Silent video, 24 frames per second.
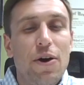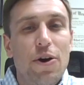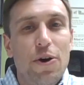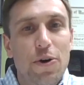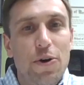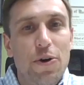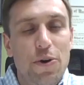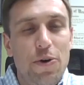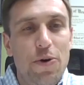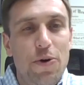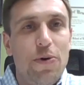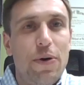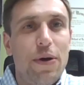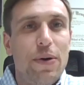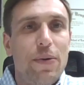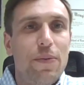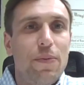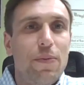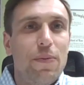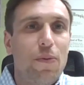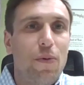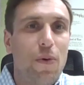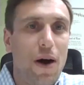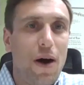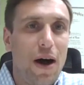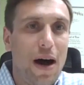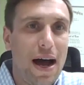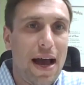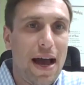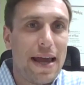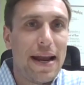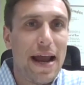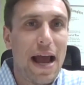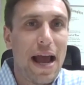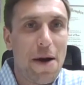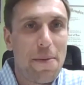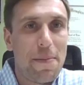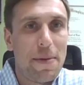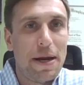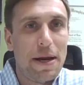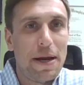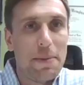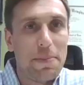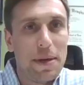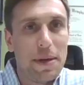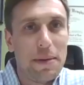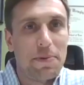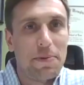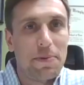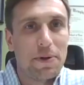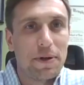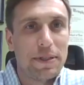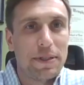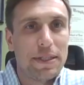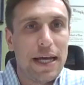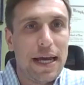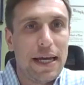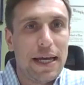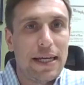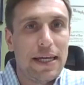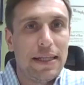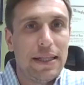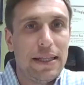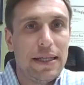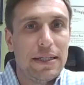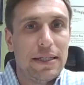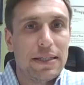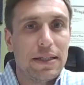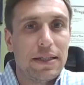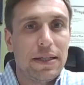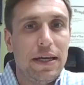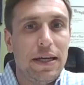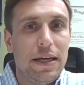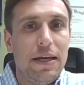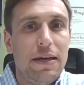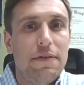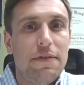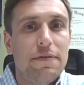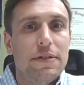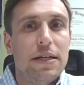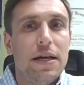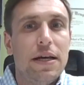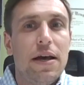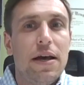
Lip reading: who and why and how many people are taking these leaves.